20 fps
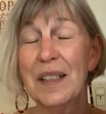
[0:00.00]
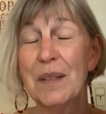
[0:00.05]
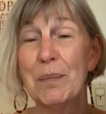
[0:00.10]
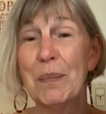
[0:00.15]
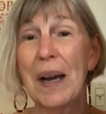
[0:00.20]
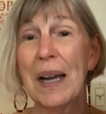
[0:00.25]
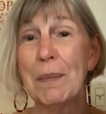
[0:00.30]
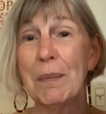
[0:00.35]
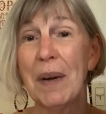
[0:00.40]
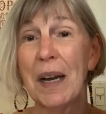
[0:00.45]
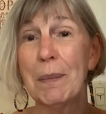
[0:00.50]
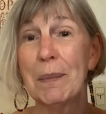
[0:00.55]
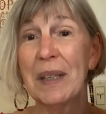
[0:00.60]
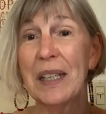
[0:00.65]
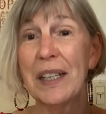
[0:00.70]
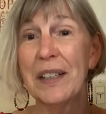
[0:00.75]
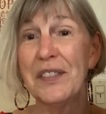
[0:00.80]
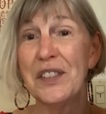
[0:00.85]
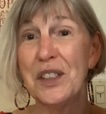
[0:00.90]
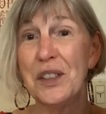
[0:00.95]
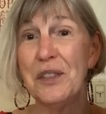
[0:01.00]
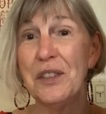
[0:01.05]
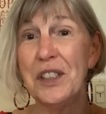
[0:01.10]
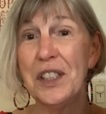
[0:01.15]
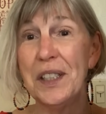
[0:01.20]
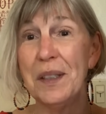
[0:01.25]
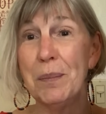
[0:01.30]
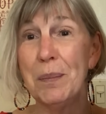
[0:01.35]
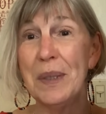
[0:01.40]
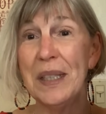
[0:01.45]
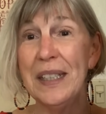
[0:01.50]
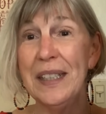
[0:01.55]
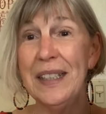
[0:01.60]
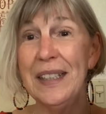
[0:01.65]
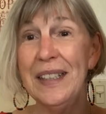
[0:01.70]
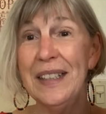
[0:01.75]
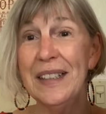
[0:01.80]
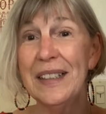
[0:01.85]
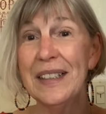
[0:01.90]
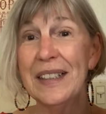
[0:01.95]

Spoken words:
by Mama Loves You GB.